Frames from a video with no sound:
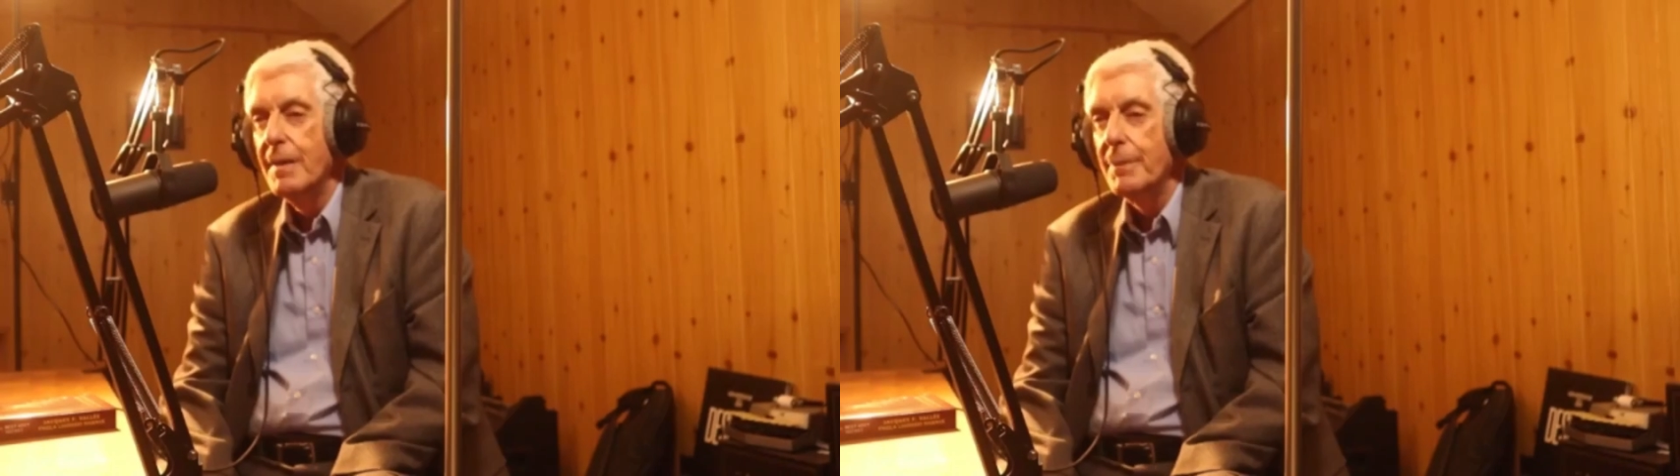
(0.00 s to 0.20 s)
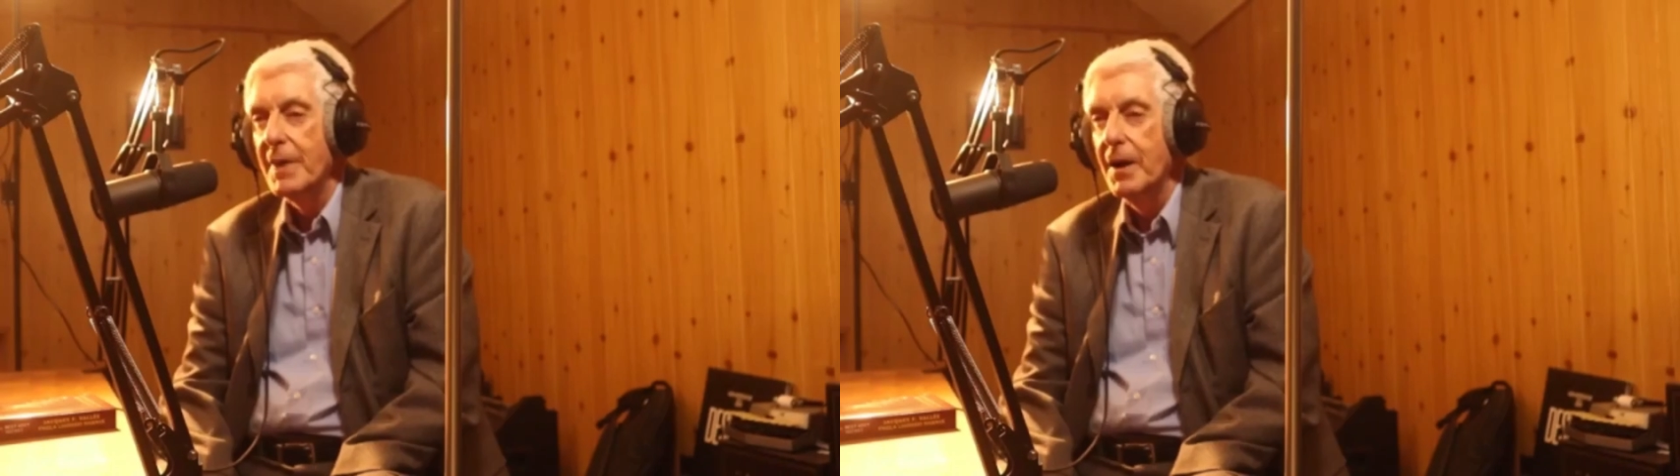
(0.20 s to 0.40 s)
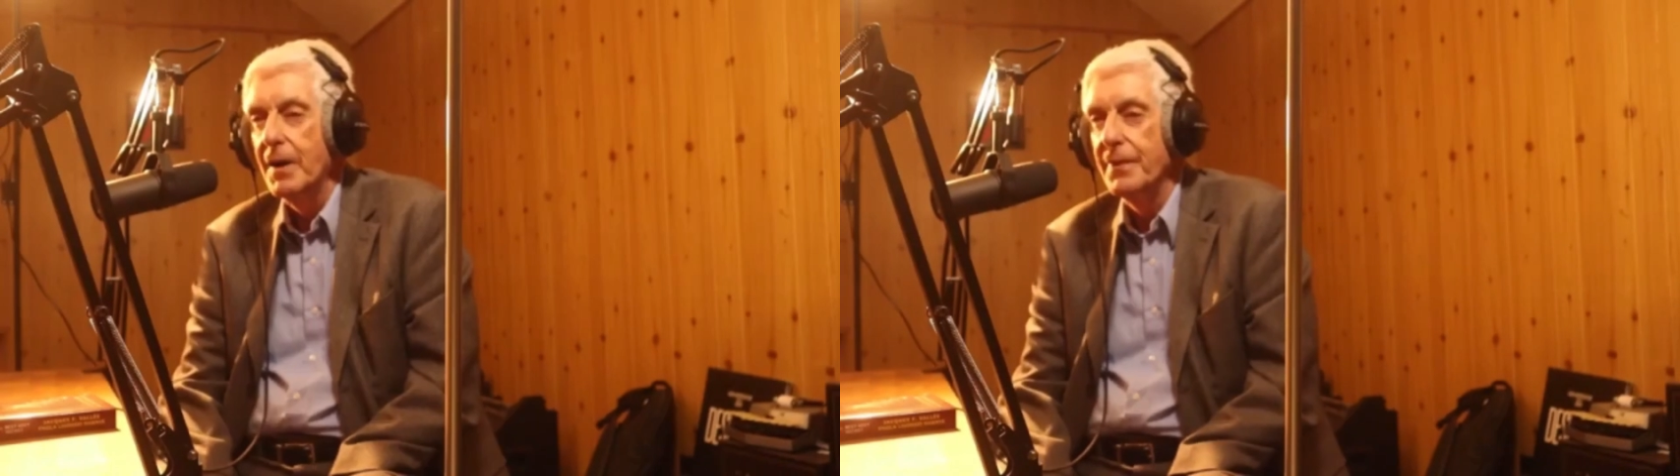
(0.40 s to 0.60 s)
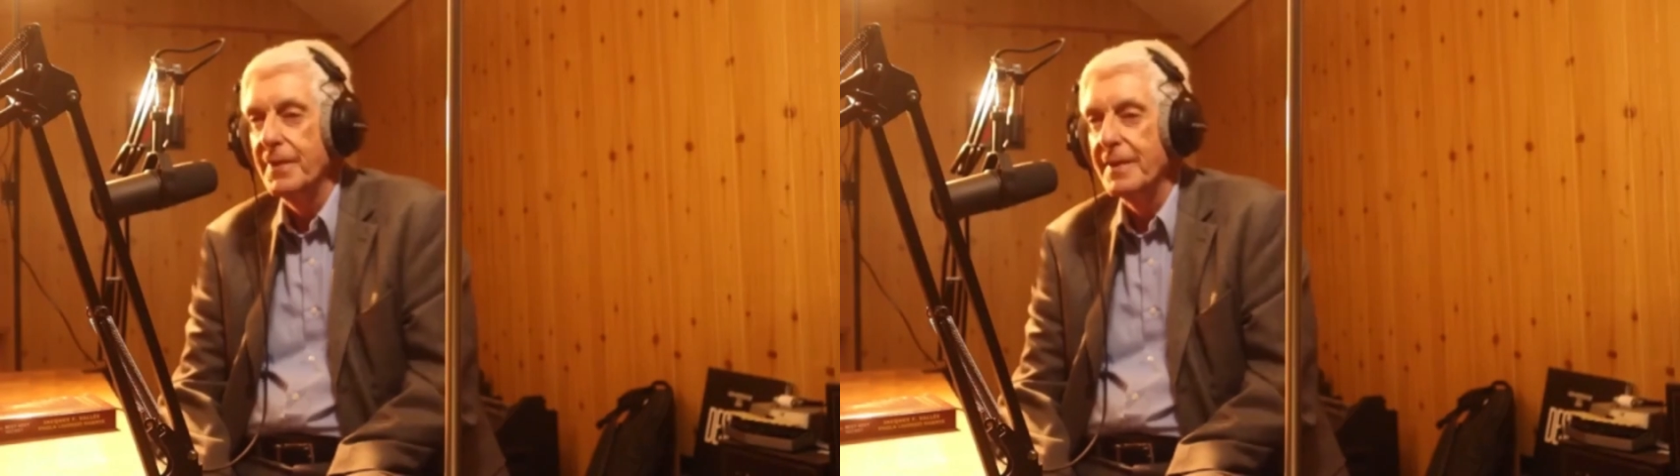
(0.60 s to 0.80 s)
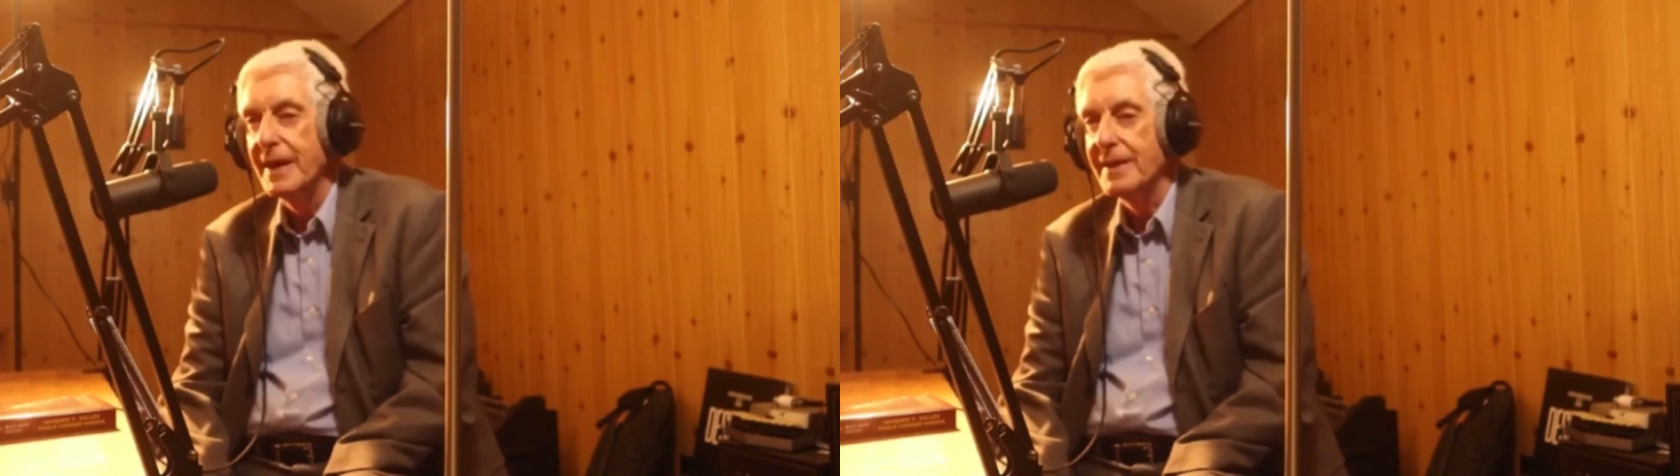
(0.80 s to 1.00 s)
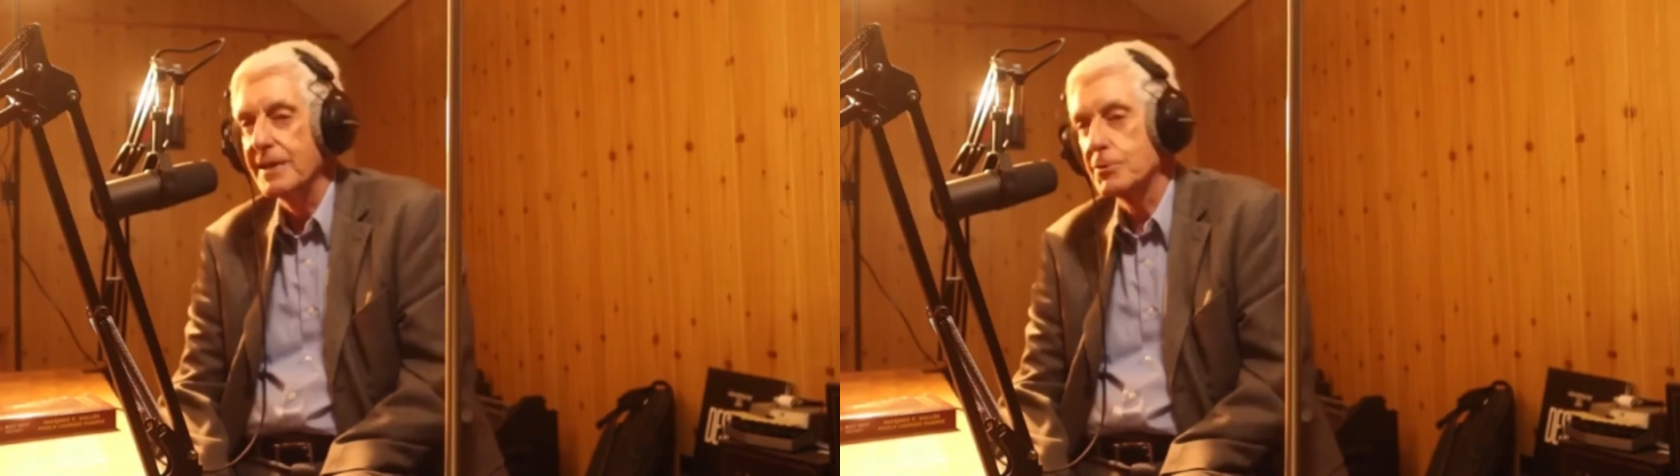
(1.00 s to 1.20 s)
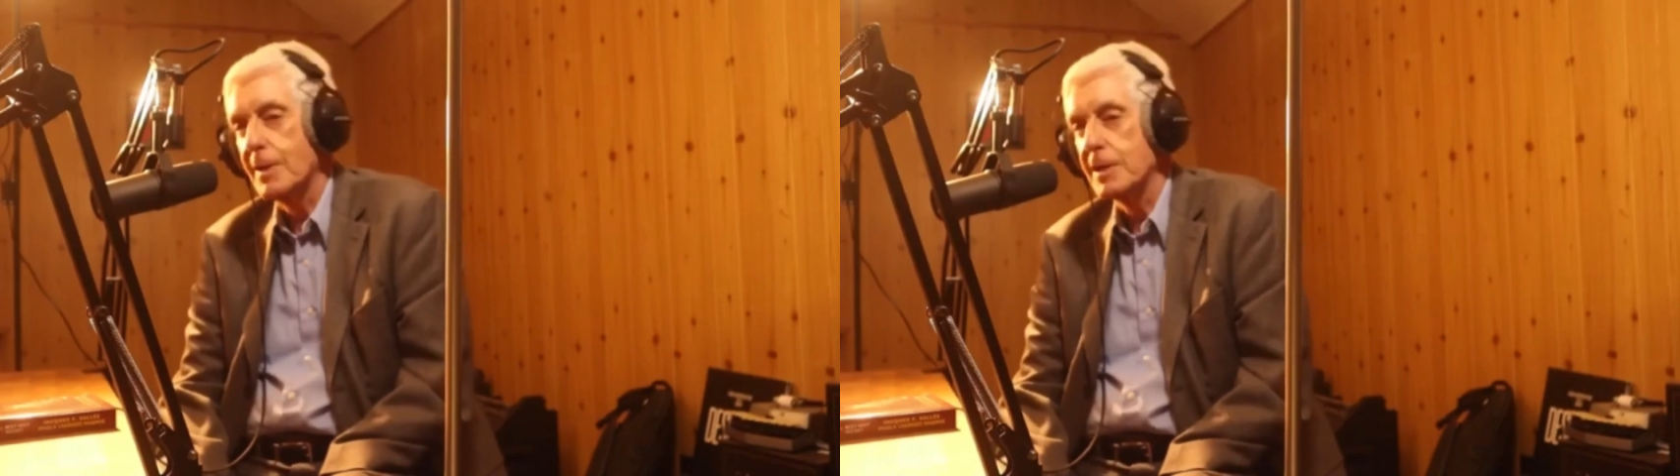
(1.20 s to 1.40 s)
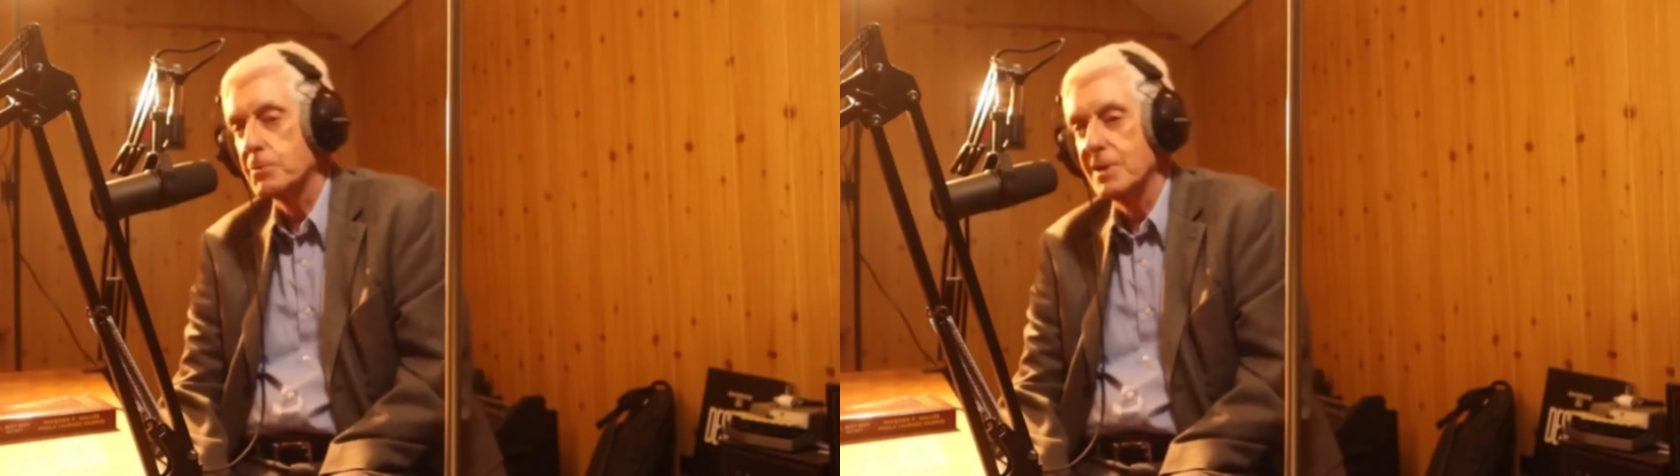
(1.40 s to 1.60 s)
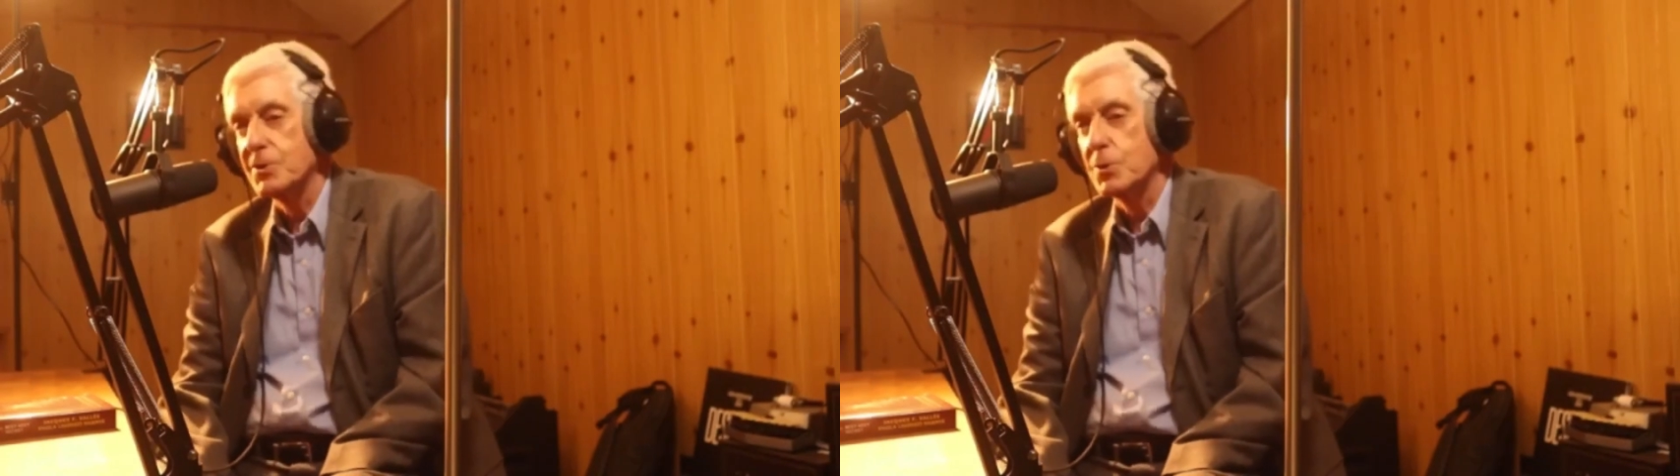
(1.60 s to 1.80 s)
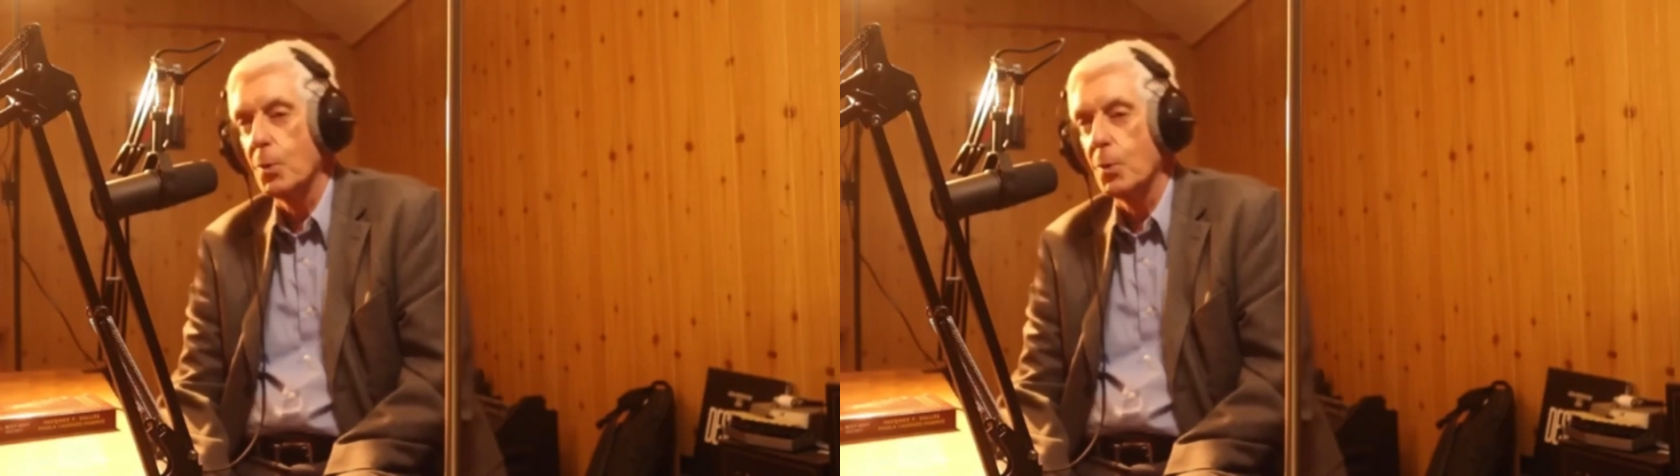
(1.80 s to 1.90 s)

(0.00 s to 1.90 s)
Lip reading: and that extraterrestrial